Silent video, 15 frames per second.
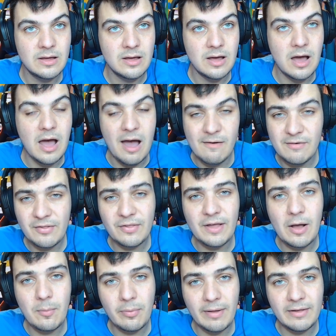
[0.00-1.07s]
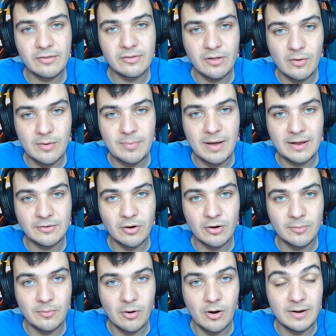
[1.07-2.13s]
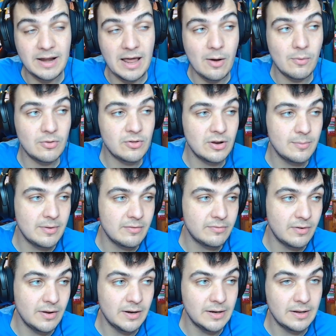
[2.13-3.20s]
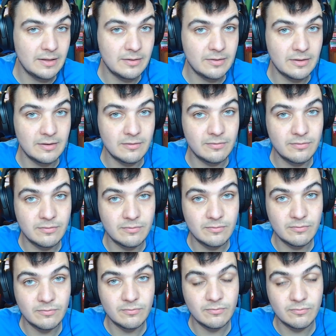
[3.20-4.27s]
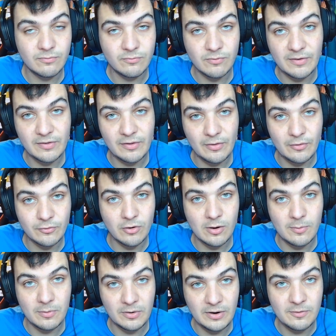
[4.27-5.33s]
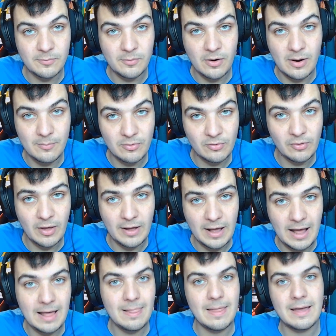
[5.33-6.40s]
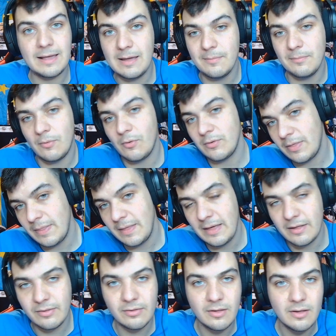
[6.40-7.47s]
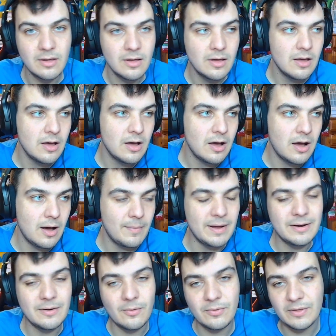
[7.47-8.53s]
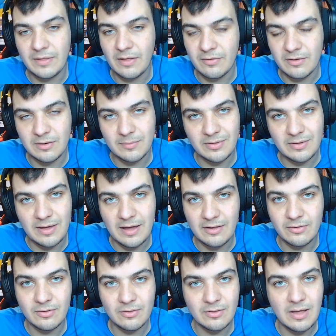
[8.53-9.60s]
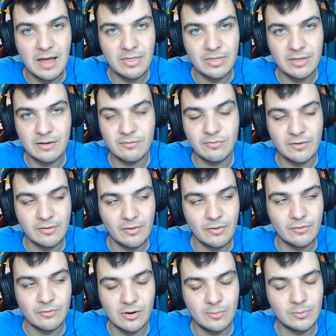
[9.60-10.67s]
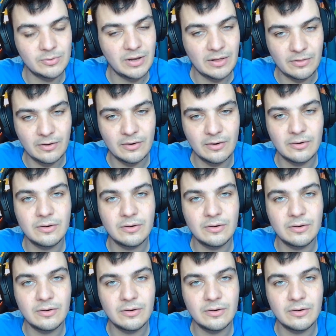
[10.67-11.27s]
obviously I'll play Snowy Pine Tar tomorrow. Now what's going to be fun is if Free Solo Scrub or another bar, I'm just like, I like it more than this. I don't think that's going to be the case. I think Free Solo Scrub will take third.